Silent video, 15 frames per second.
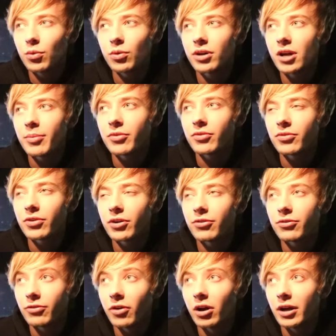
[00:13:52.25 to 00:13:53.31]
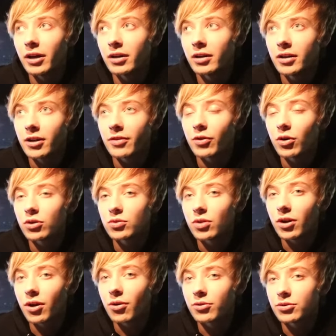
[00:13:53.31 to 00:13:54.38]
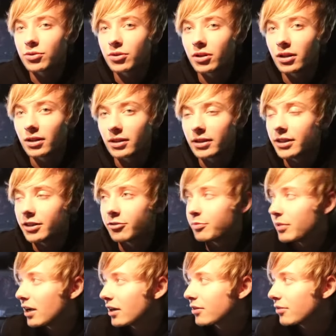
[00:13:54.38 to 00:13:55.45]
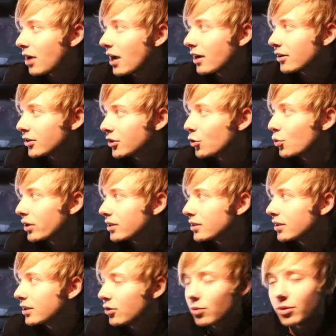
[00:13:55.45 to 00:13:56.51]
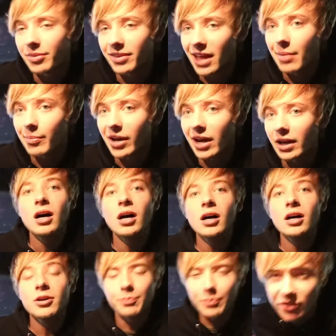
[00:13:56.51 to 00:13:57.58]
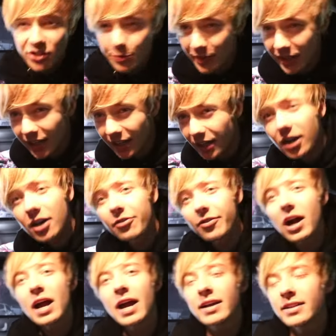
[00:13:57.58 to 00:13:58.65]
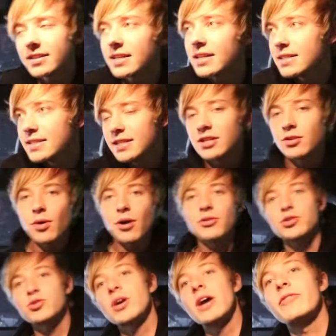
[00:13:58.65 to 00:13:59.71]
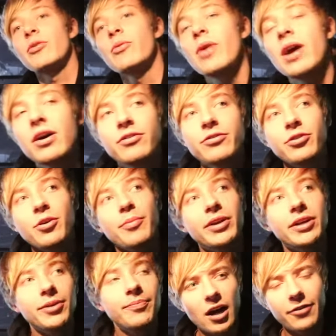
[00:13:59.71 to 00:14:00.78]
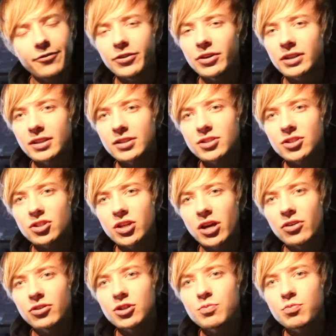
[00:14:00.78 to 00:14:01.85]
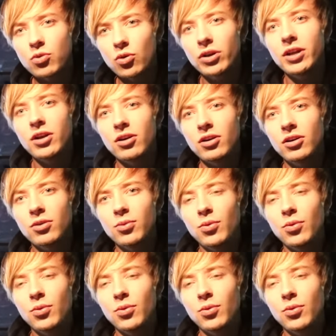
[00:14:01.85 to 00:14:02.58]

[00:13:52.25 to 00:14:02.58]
it would not be very fun, and I always want to like leave, but I could do it. It wouldn't be that bad. But speaking of, I had this idea while I was driving around for a minute. I feel like this challenge is pretty hard